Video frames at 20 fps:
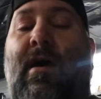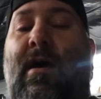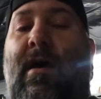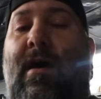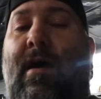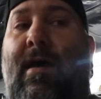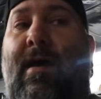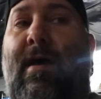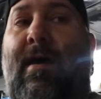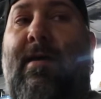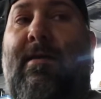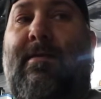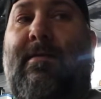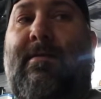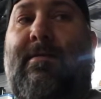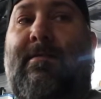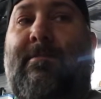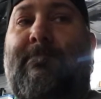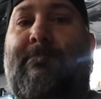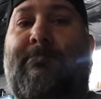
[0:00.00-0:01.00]

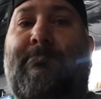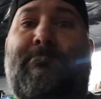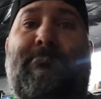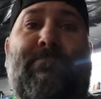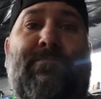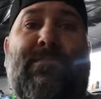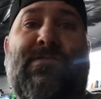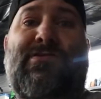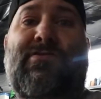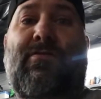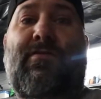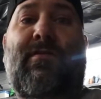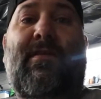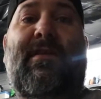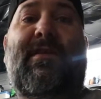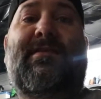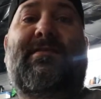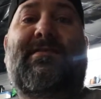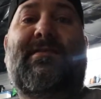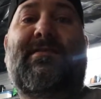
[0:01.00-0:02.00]
and show you
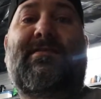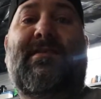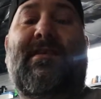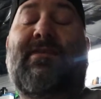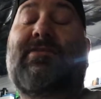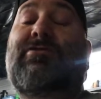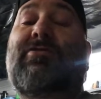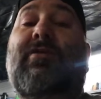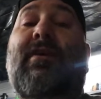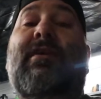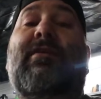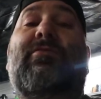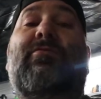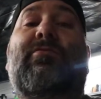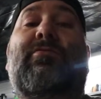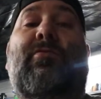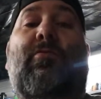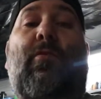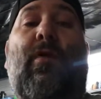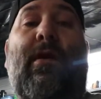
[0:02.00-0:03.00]
that it's easy, and show you how to do
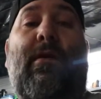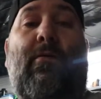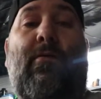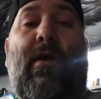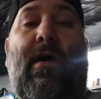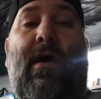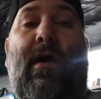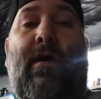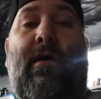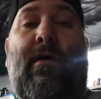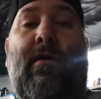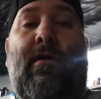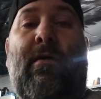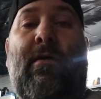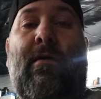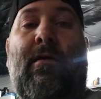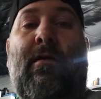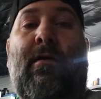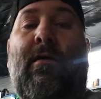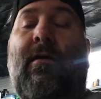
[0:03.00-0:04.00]
it the right way.
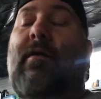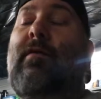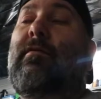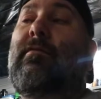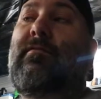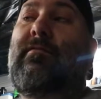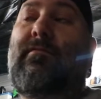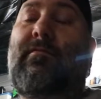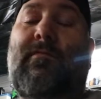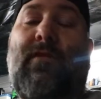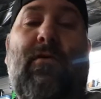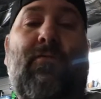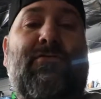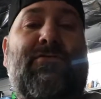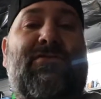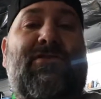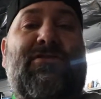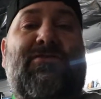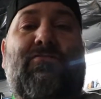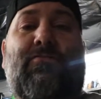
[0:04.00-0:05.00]
Don't
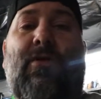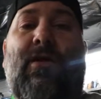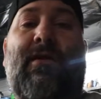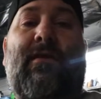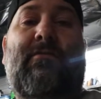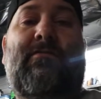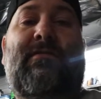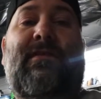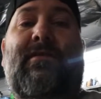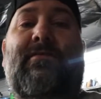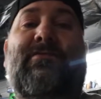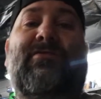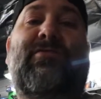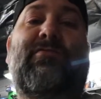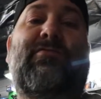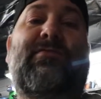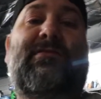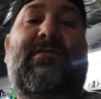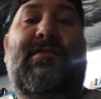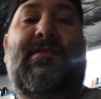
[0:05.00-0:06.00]
just run out there,
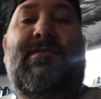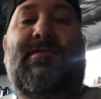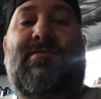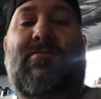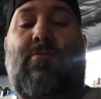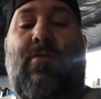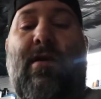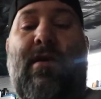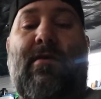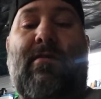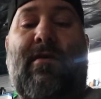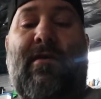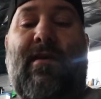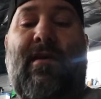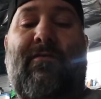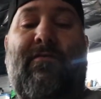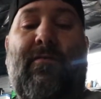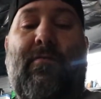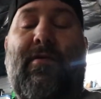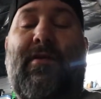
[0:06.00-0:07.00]
do it the easy way like
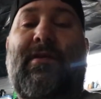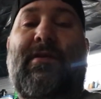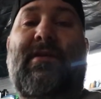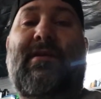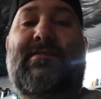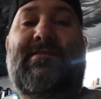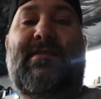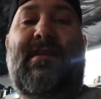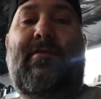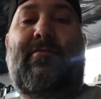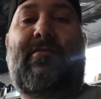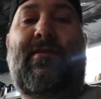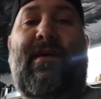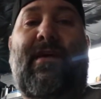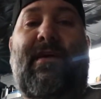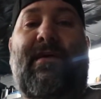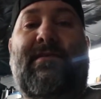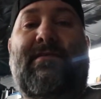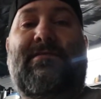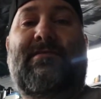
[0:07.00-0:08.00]
everybody does
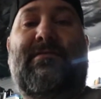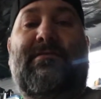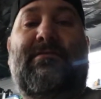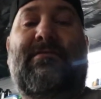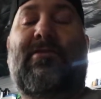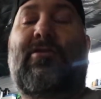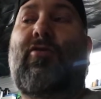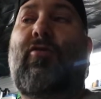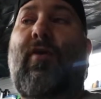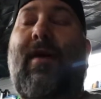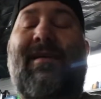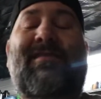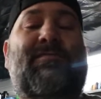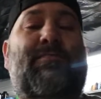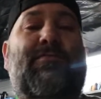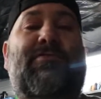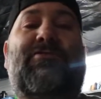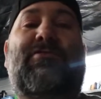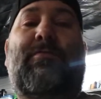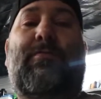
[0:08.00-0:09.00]
nowadays. The
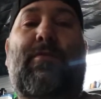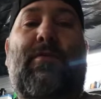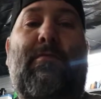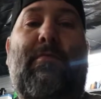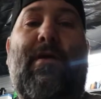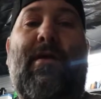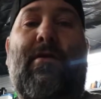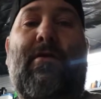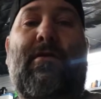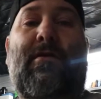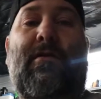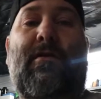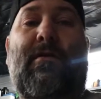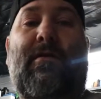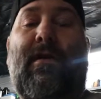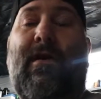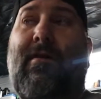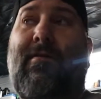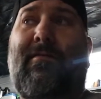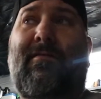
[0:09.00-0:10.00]
craftsmanship in America,
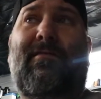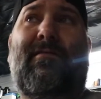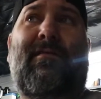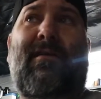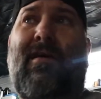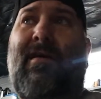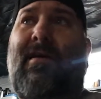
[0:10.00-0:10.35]
hell,